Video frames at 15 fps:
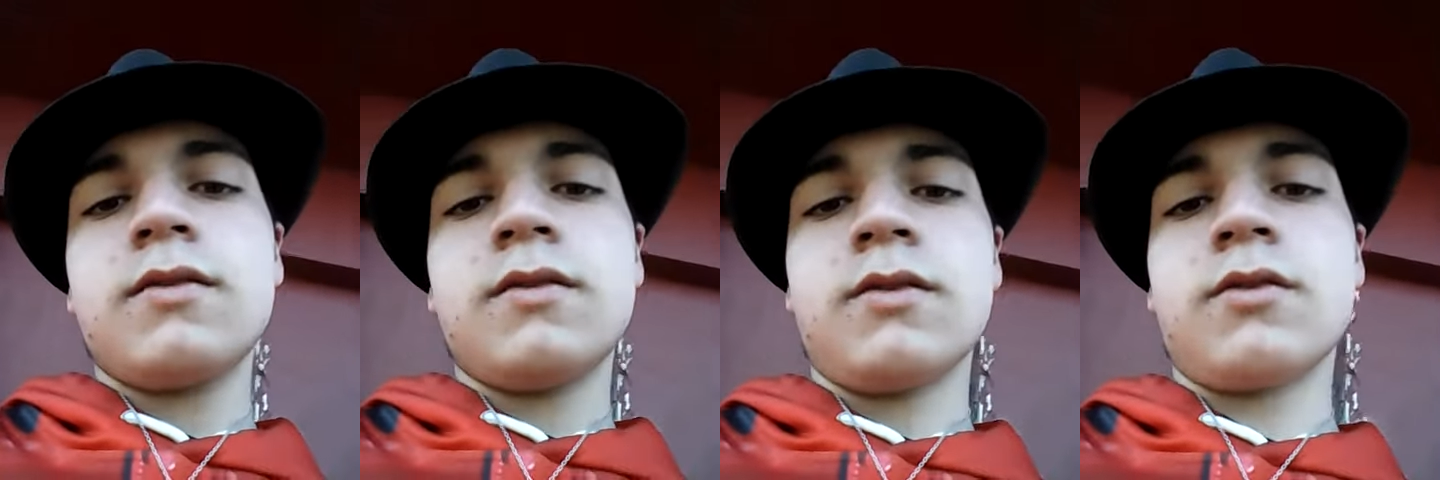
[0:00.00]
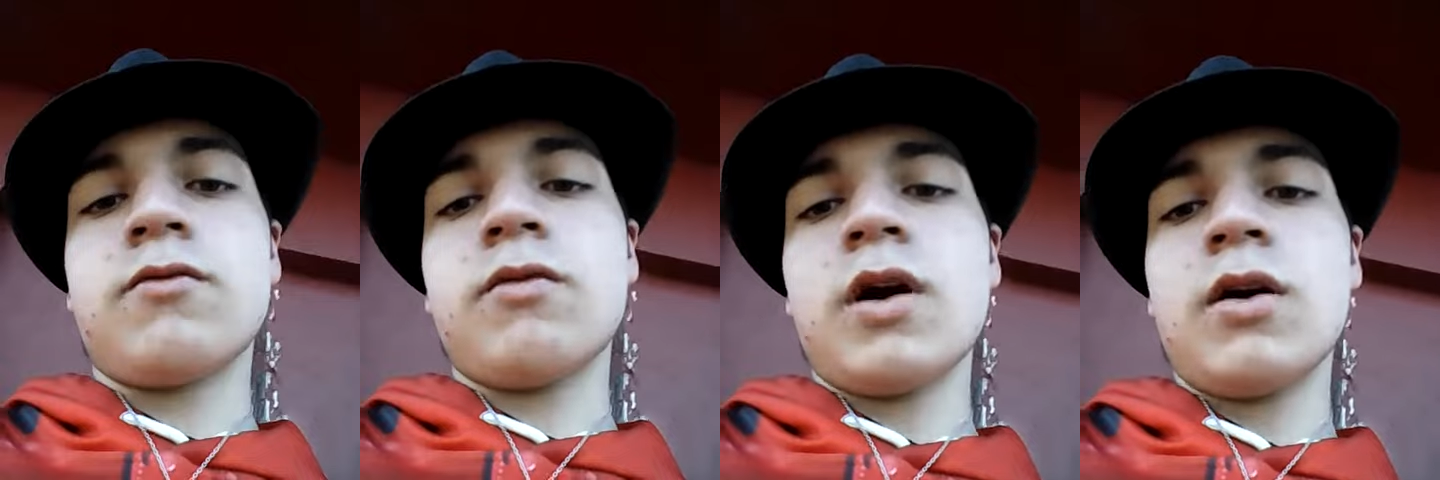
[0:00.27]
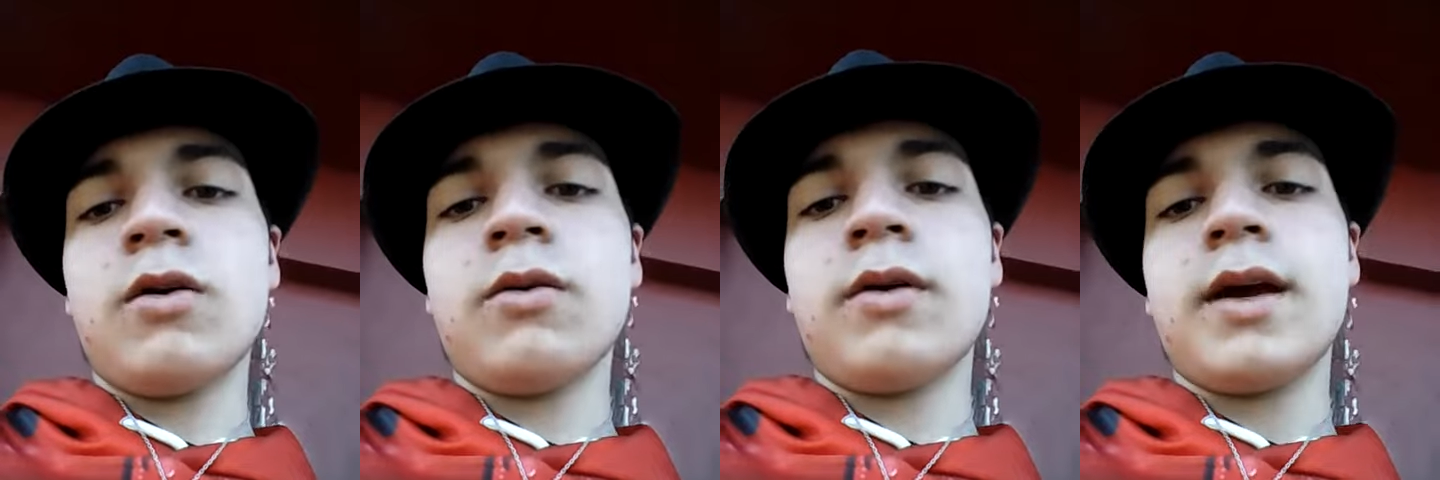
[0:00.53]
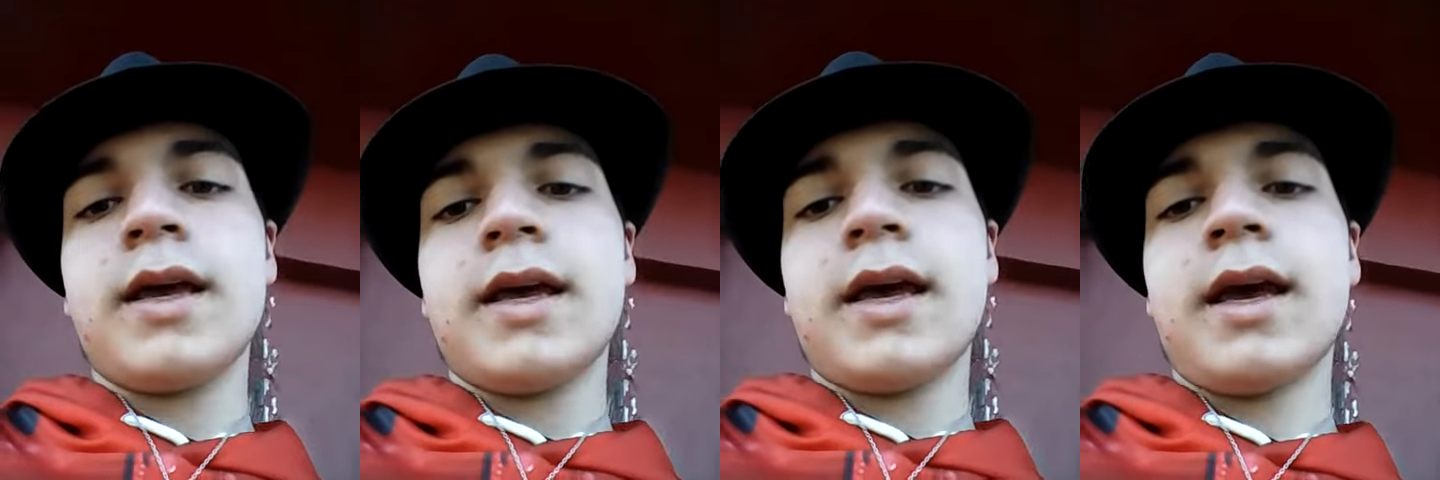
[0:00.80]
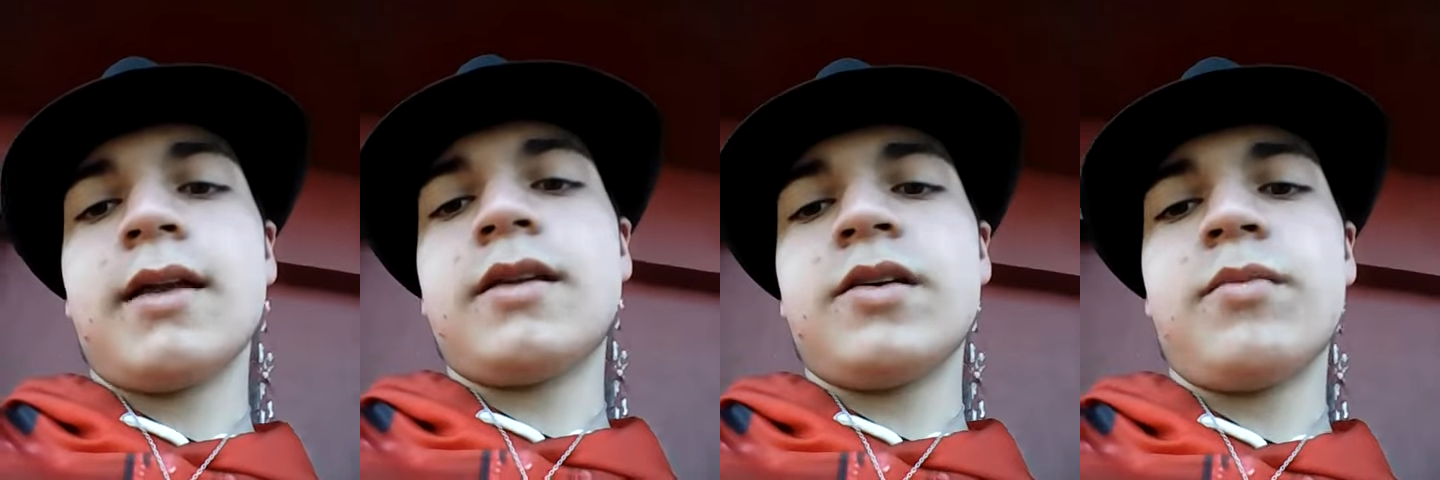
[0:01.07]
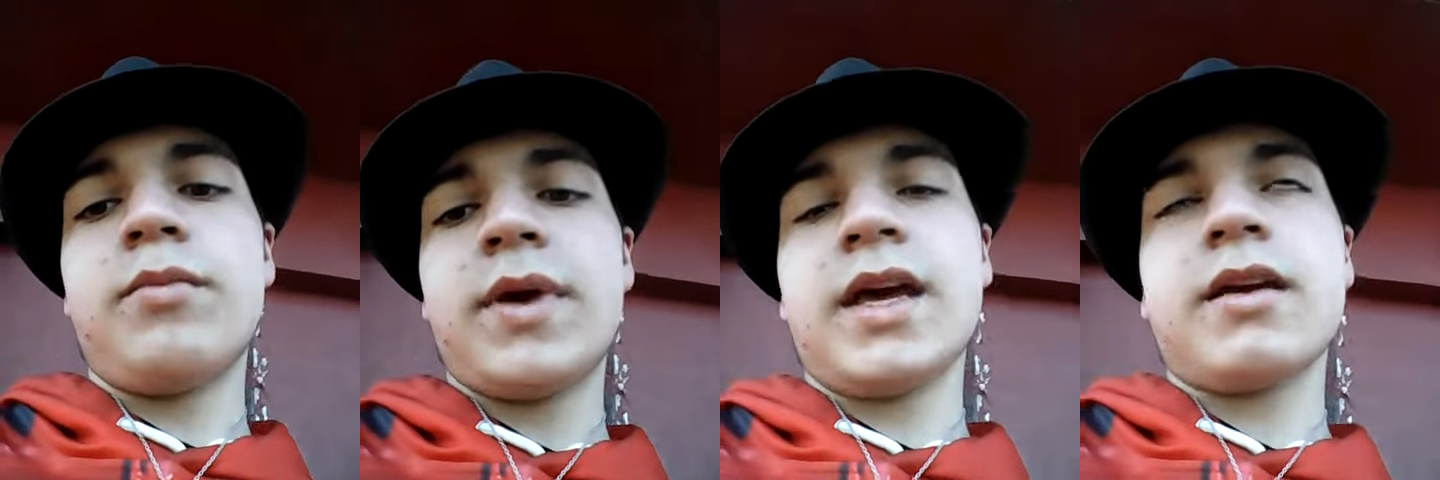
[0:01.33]
to grow and
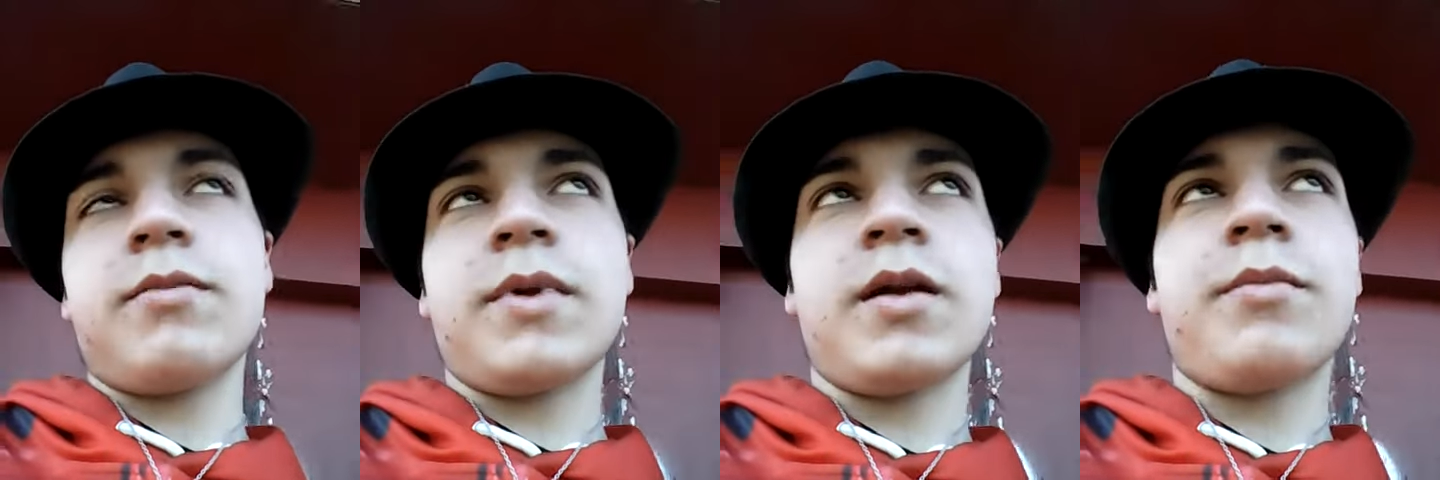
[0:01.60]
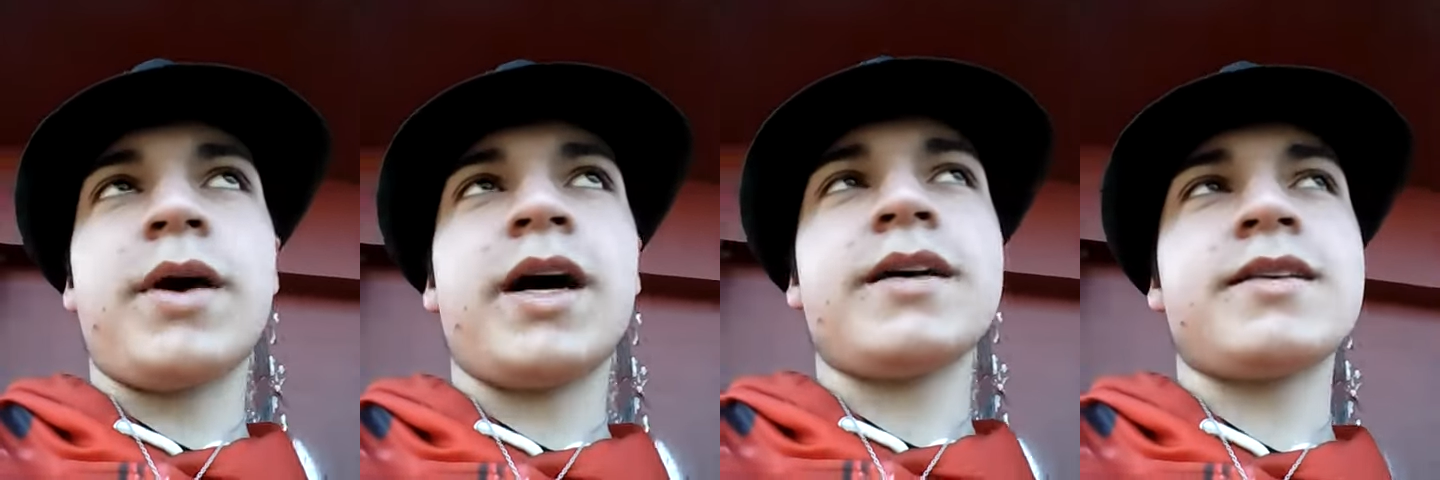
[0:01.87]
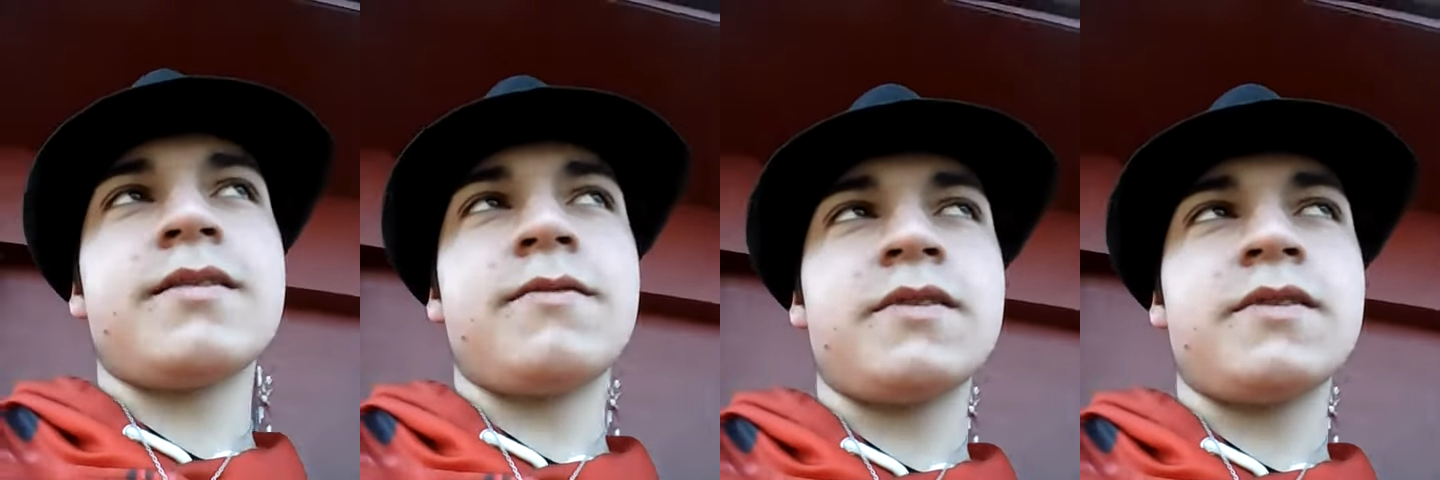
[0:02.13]
to make metabolites?